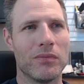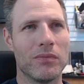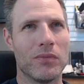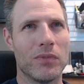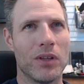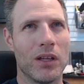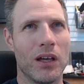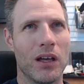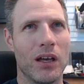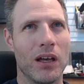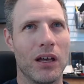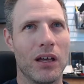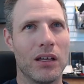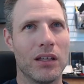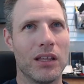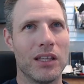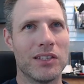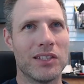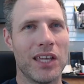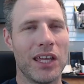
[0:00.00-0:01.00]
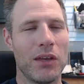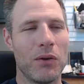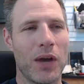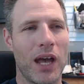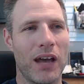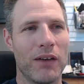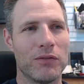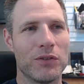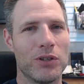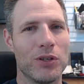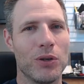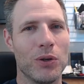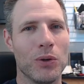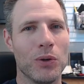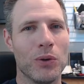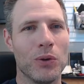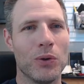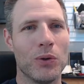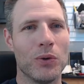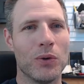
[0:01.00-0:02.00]
let's say you have
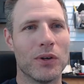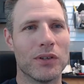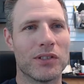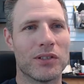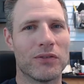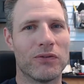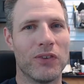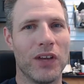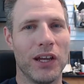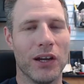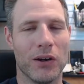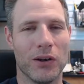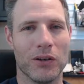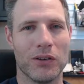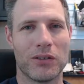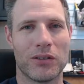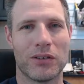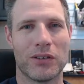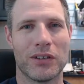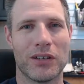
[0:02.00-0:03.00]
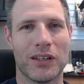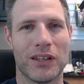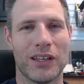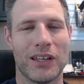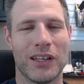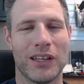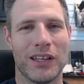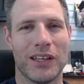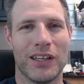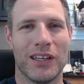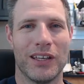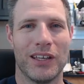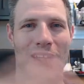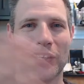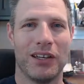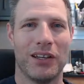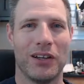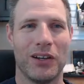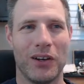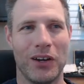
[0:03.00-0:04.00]
two spheres,
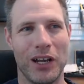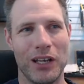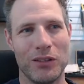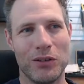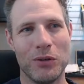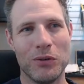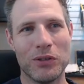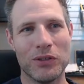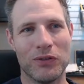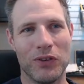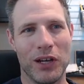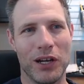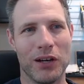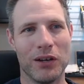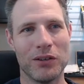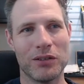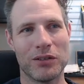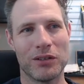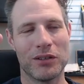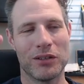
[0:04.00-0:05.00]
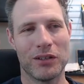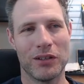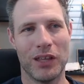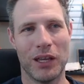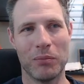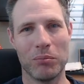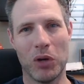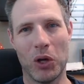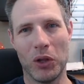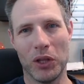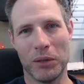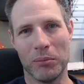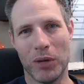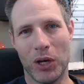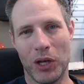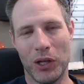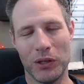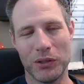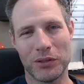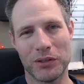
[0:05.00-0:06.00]
all right, two spheres, like bowling
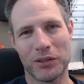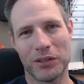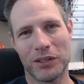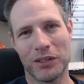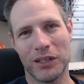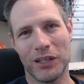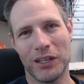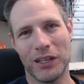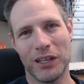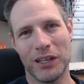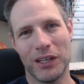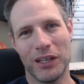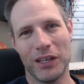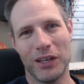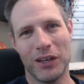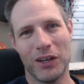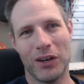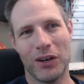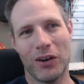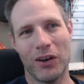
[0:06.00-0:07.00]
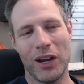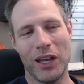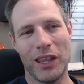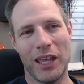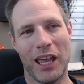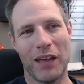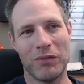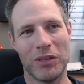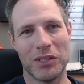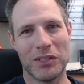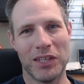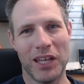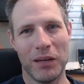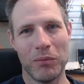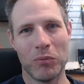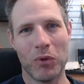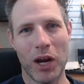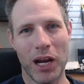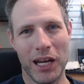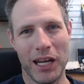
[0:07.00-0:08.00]
balls, all right, and they have the
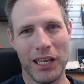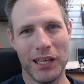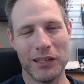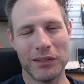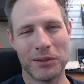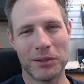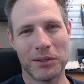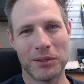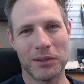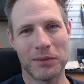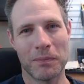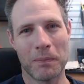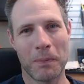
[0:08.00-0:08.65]
same radius